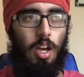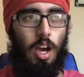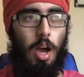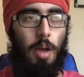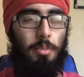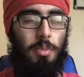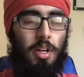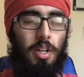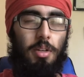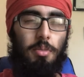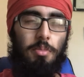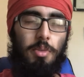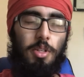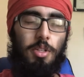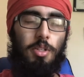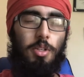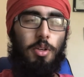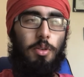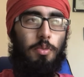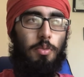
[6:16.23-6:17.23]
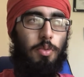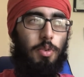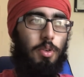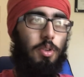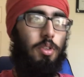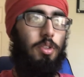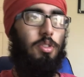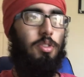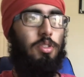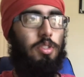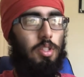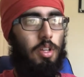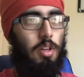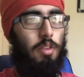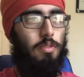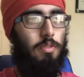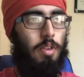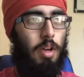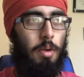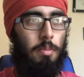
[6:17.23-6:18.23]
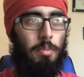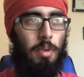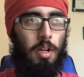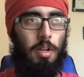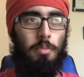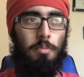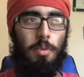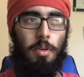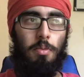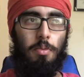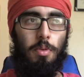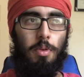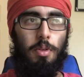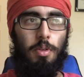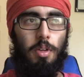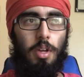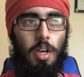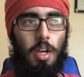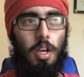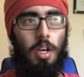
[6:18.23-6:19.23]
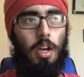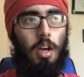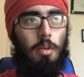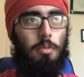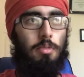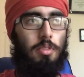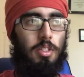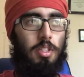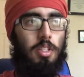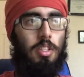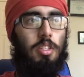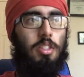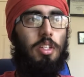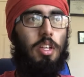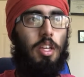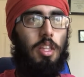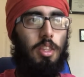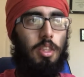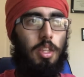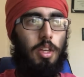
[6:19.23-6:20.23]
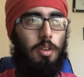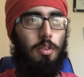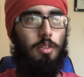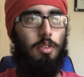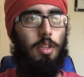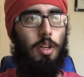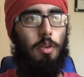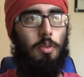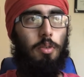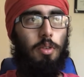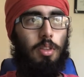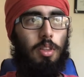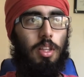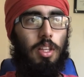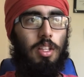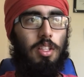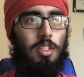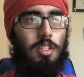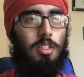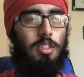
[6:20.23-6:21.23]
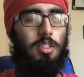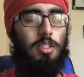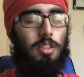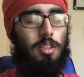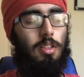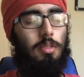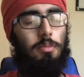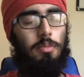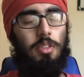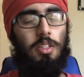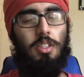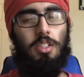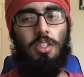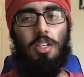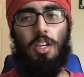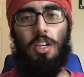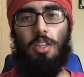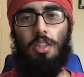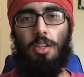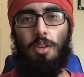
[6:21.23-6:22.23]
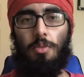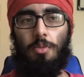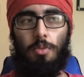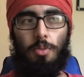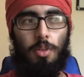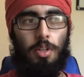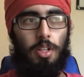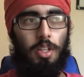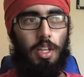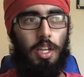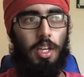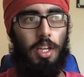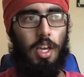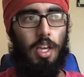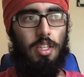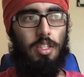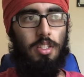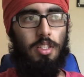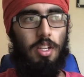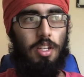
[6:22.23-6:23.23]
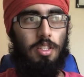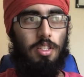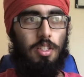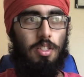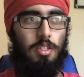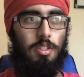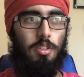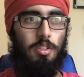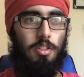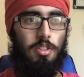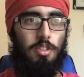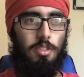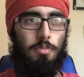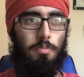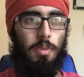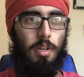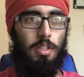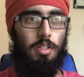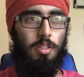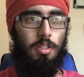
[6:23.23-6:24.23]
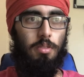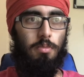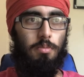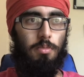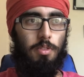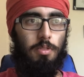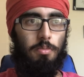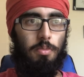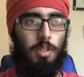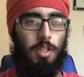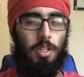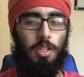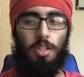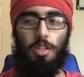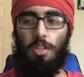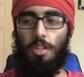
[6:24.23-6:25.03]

I'm not gonna be too rude and stuff. I'm not gonna be rude. I'm just gonna say that let me just say they weren't like as nice as you expected them to be.